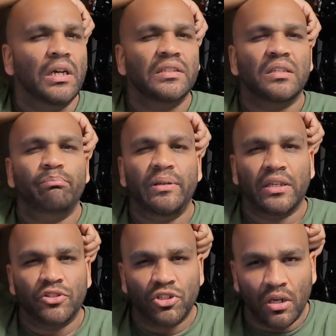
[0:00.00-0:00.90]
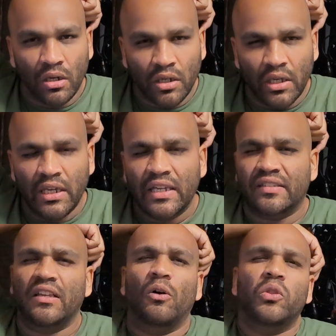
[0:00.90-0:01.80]
That's a big chunk.
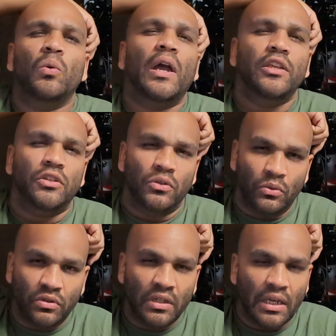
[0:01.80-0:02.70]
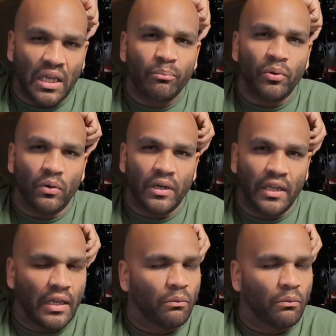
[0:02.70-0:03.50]
Because although I used the 9.8,